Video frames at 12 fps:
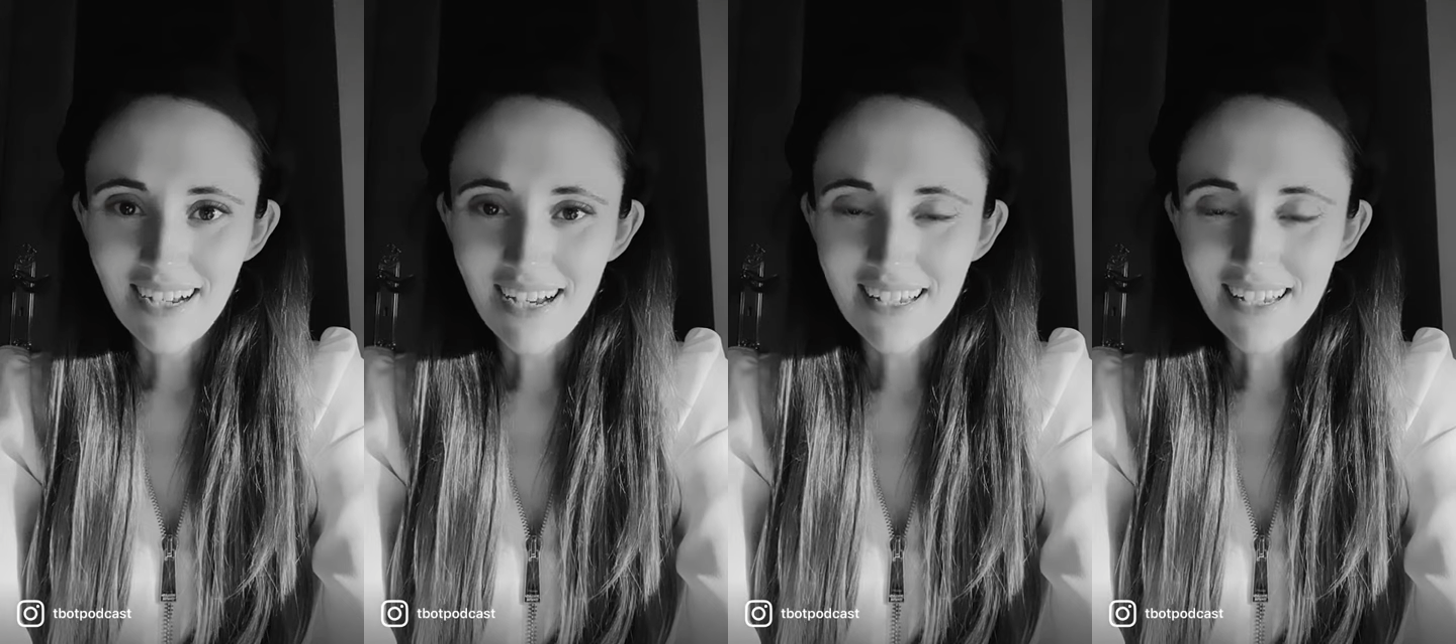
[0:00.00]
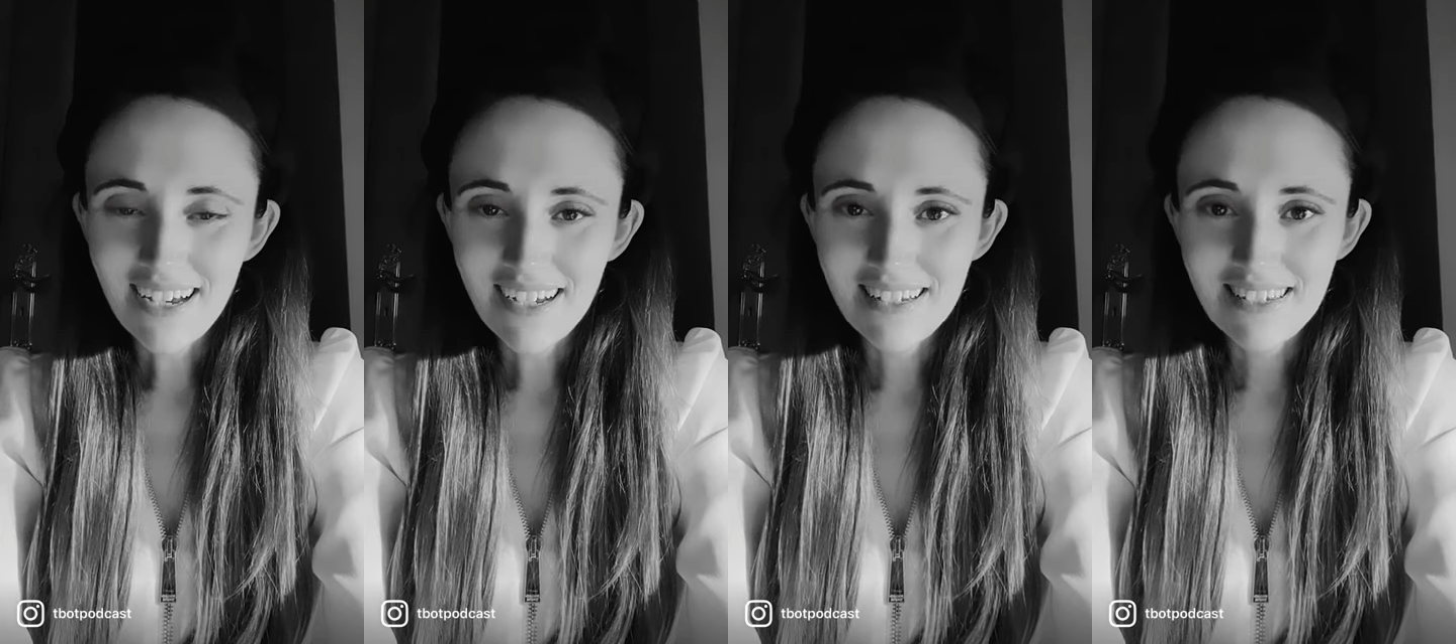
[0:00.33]
Hi
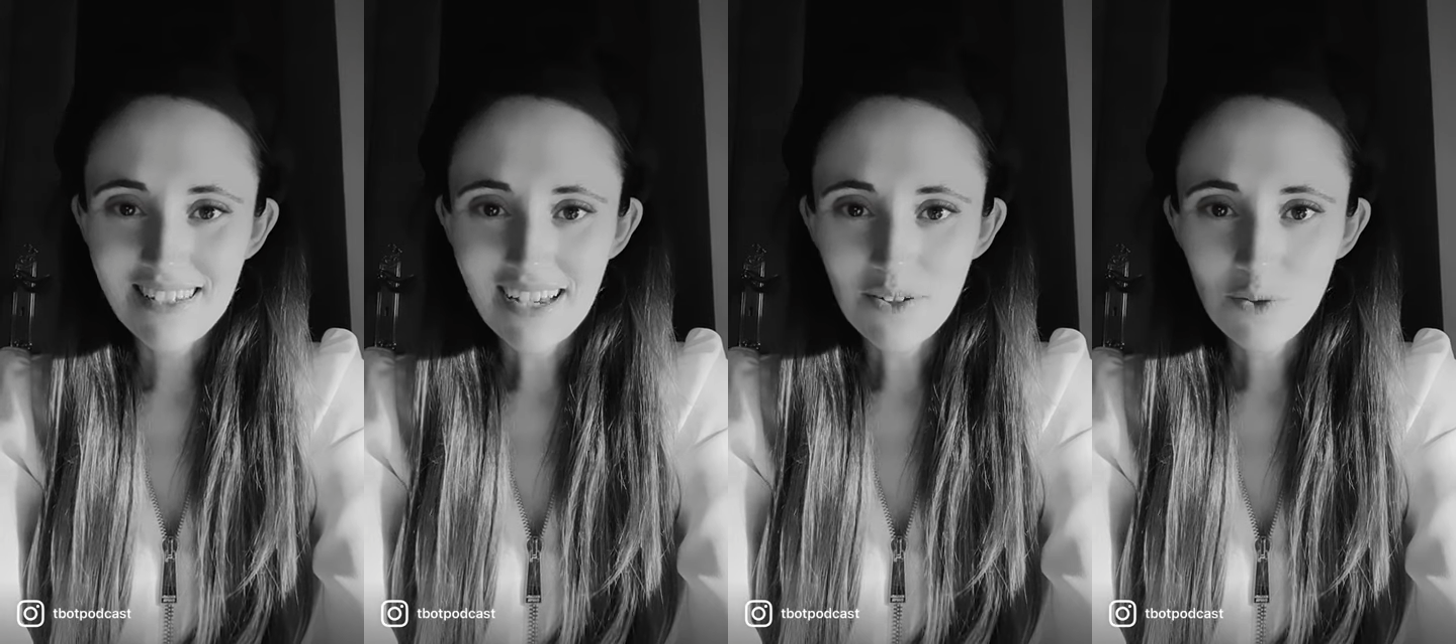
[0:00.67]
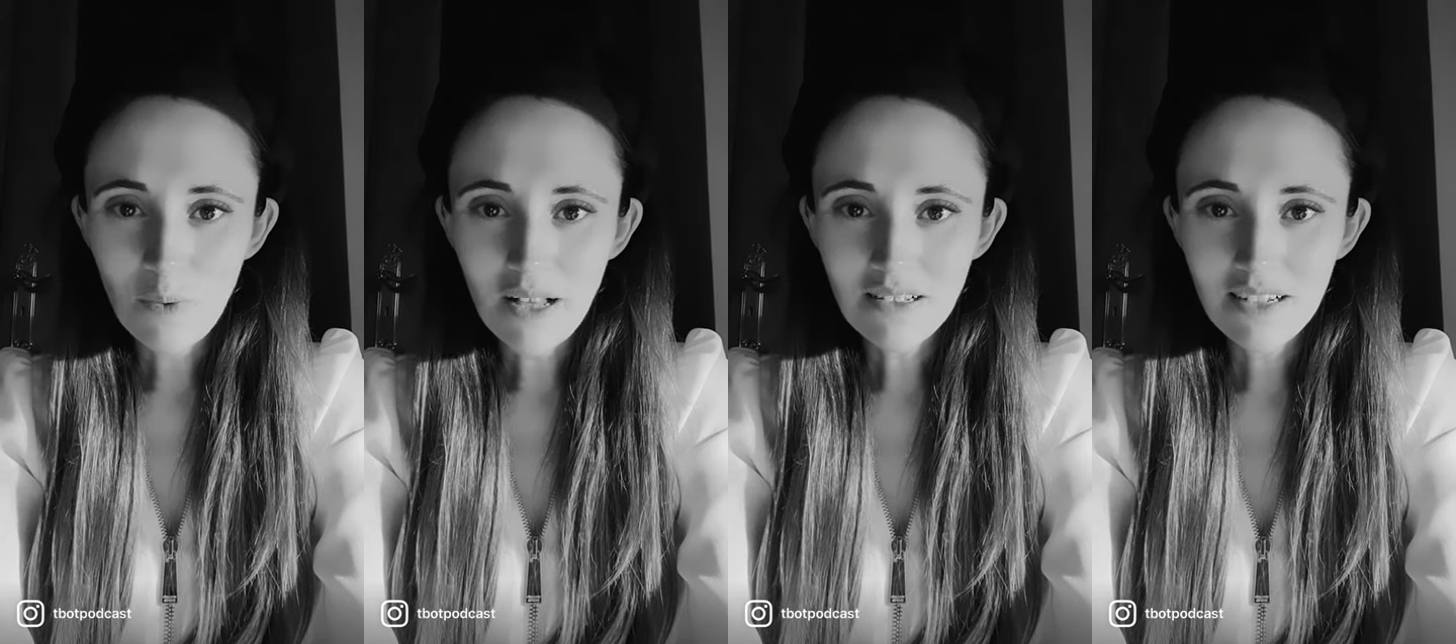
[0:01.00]
guys and
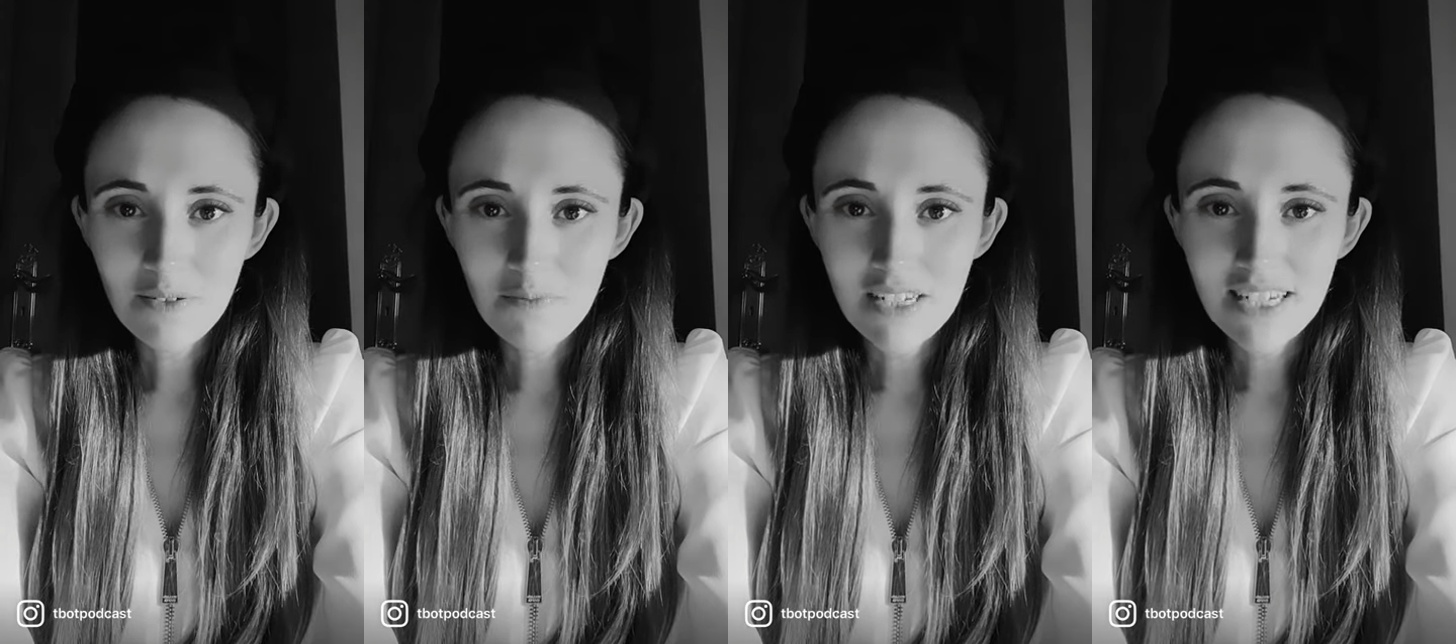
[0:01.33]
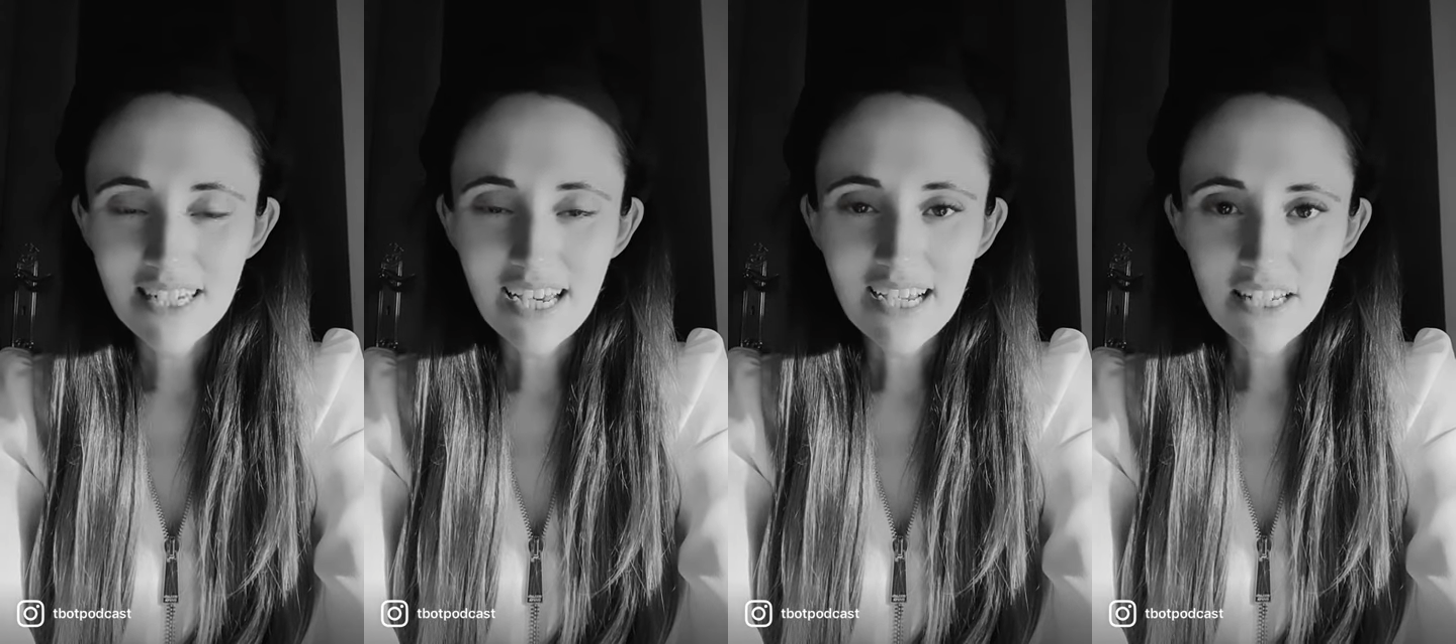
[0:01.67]
welcome to
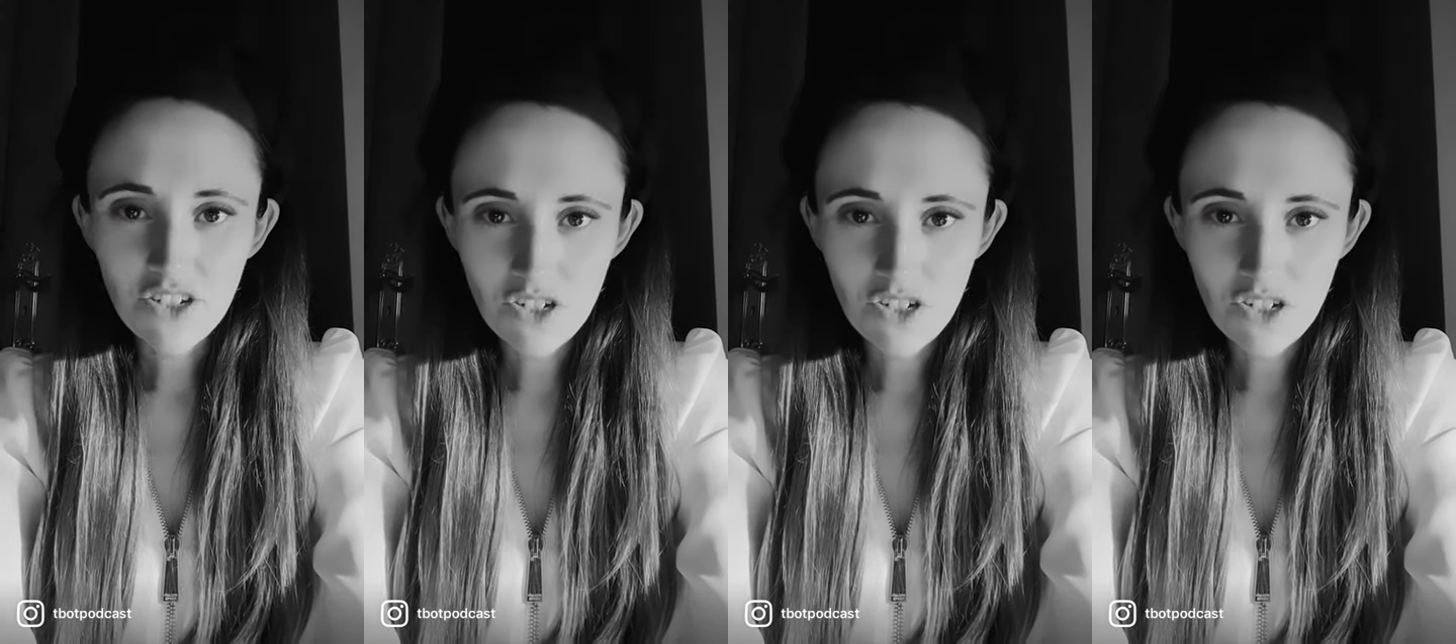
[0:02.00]
day